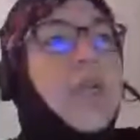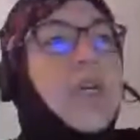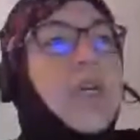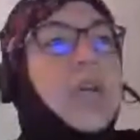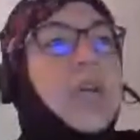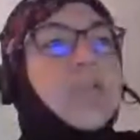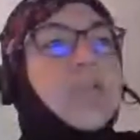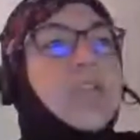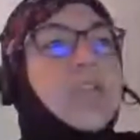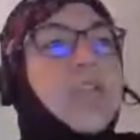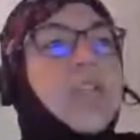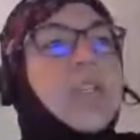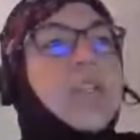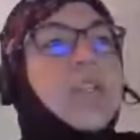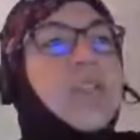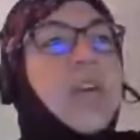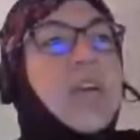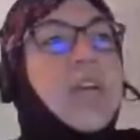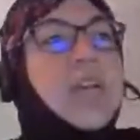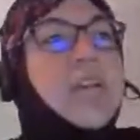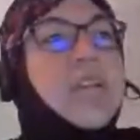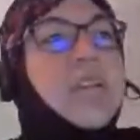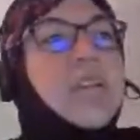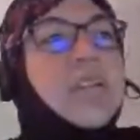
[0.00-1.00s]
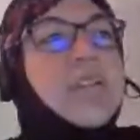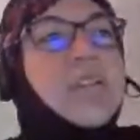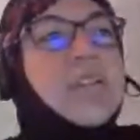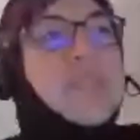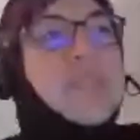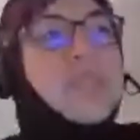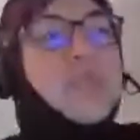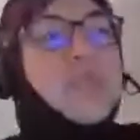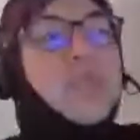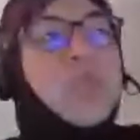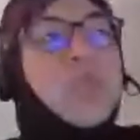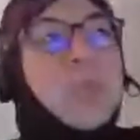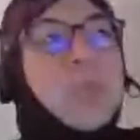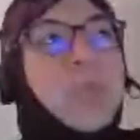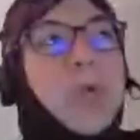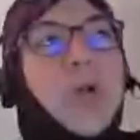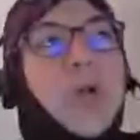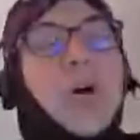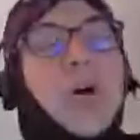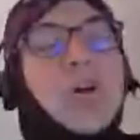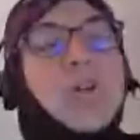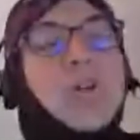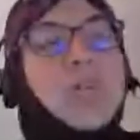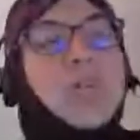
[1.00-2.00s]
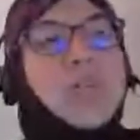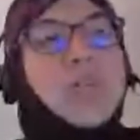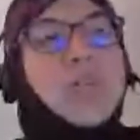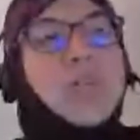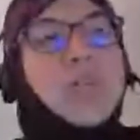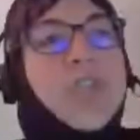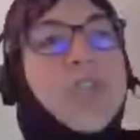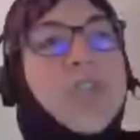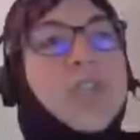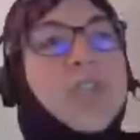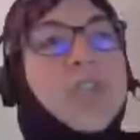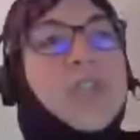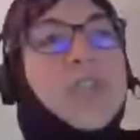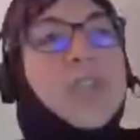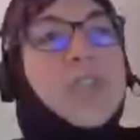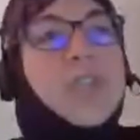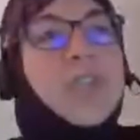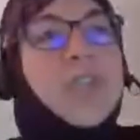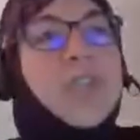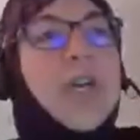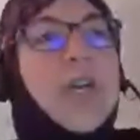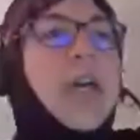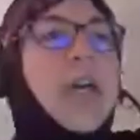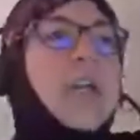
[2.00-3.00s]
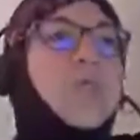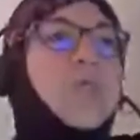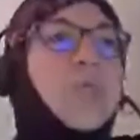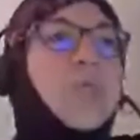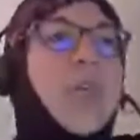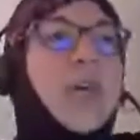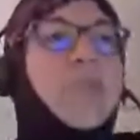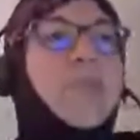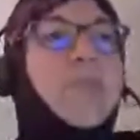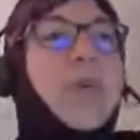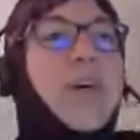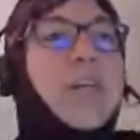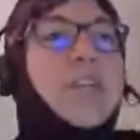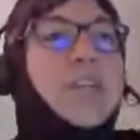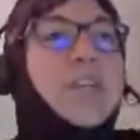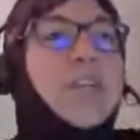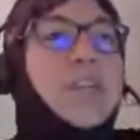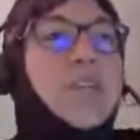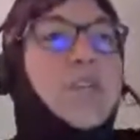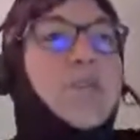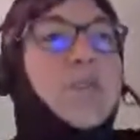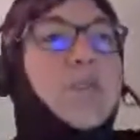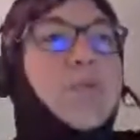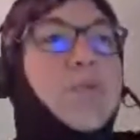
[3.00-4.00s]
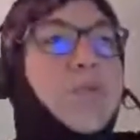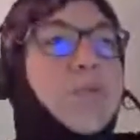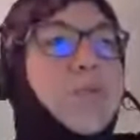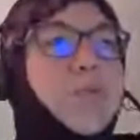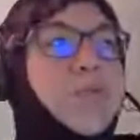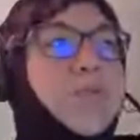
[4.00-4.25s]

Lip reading: Container instance to deploy containers, and we have batches too.